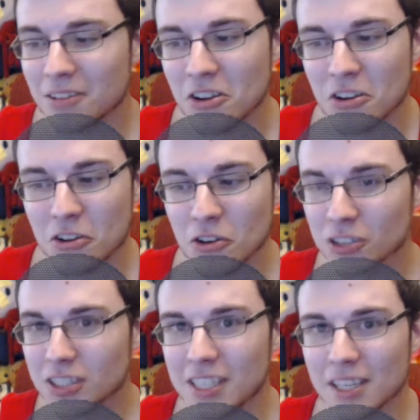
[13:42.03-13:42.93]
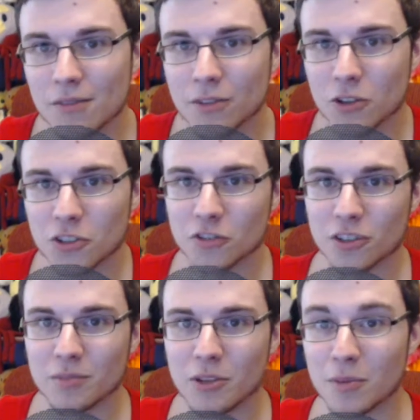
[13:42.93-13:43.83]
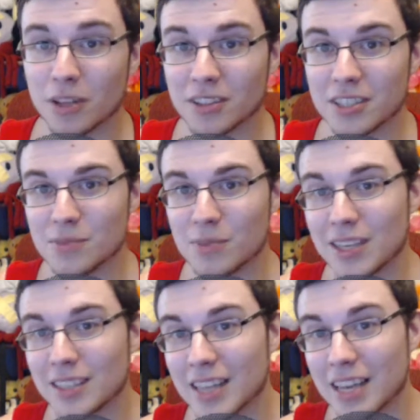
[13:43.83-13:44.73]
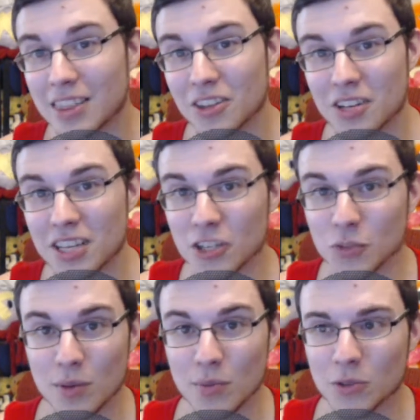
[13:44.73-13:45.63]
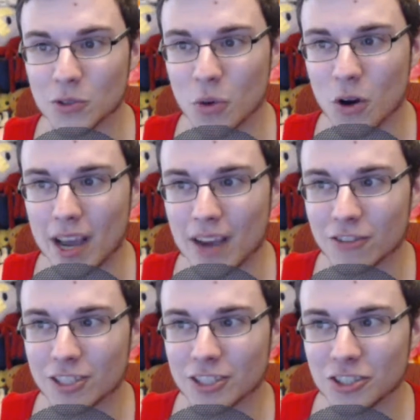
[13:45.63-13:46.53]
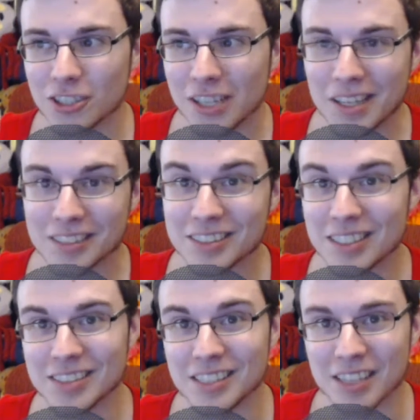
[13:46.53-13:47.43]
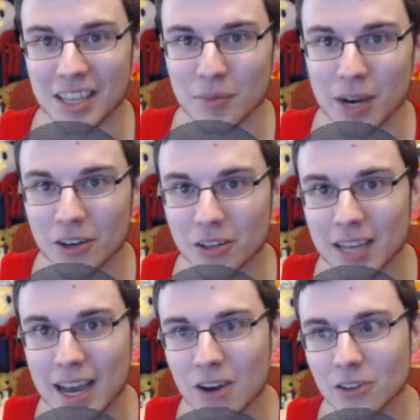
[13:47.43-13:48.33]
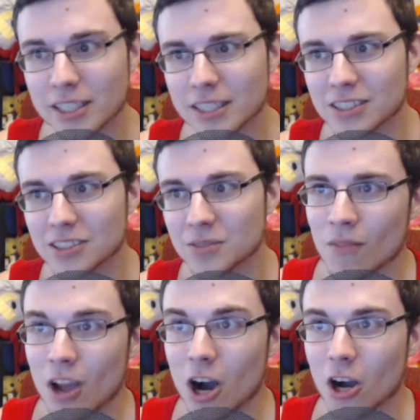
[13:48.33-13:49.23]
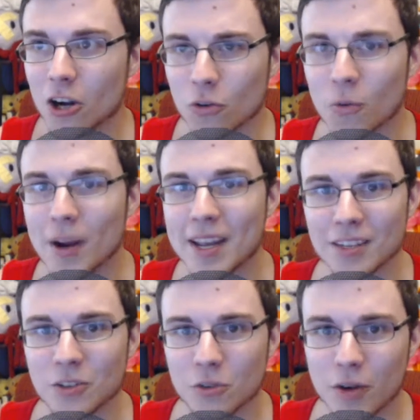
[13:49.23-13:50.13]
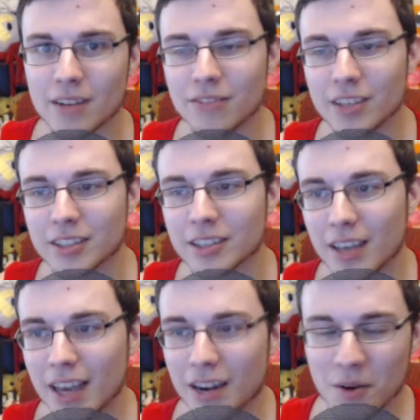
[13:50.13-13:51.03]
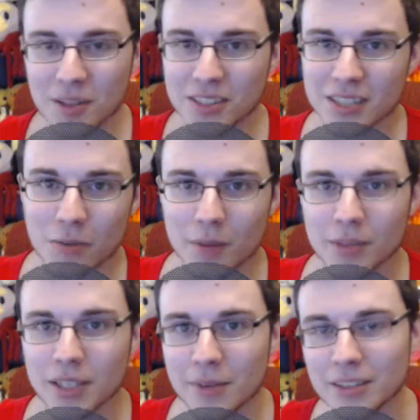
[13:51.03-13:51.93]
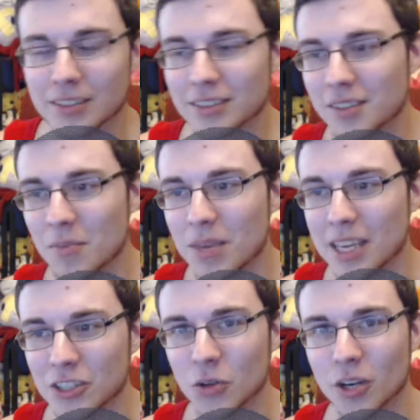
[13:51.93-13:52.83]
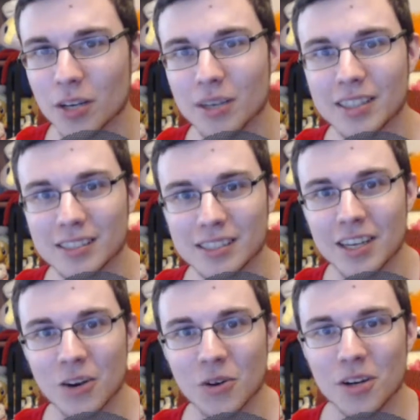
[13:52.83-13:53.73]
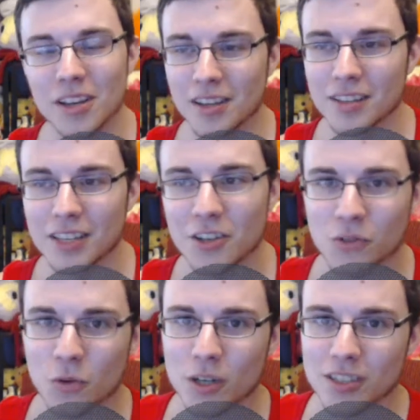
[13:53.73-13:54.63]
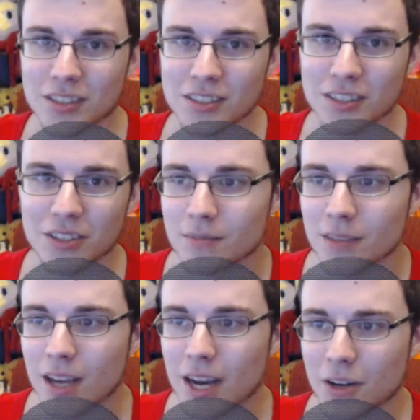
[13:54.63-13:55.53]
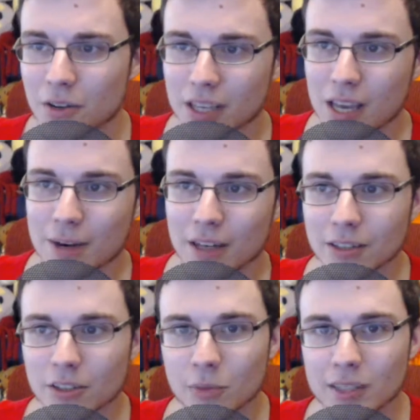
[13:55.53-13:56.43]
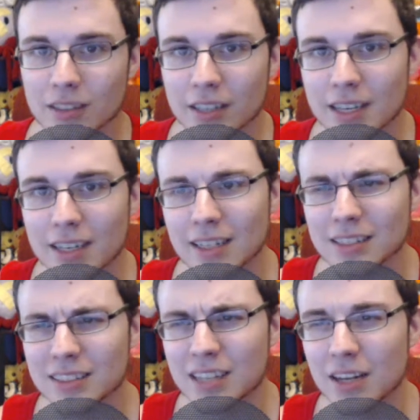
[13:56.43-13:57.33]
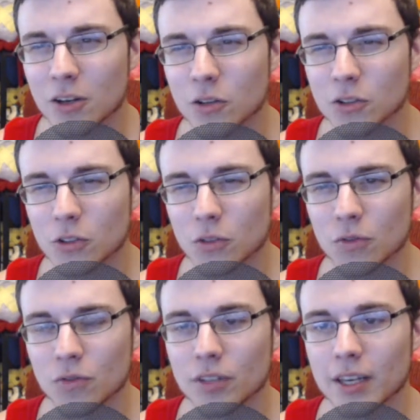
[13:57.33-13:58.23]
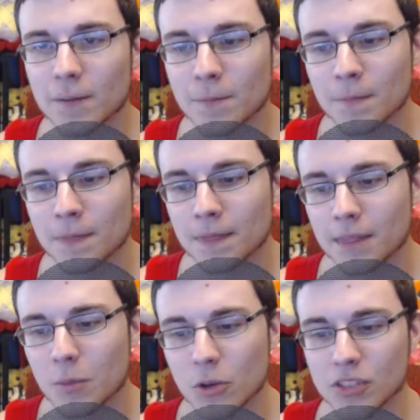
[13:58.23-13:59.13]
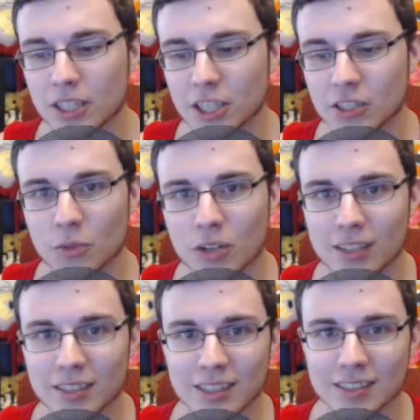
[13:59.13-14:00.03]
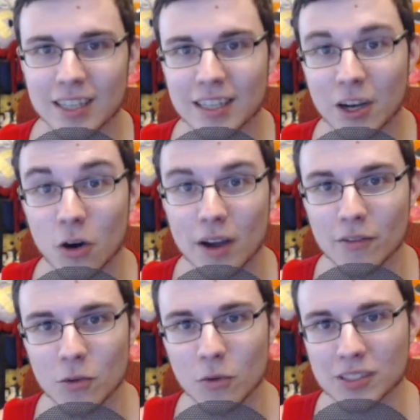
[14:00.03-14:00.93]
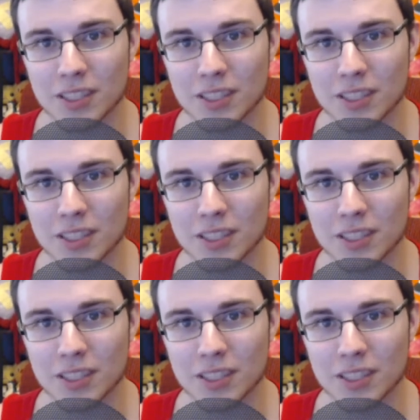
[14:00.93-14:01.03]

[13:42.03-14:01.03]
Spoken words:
your scene can flourish from your monthlies being like 30-ish people to on average 60 like mine are now. And it's a great feeling. Anyway, I'm going to stop rambling about me enjoying being a TO. Thank you guys for watching this series. I know that it came out a little bit delayed, and it's not also like the most digestible content. It's not like, oh, everyone wants to get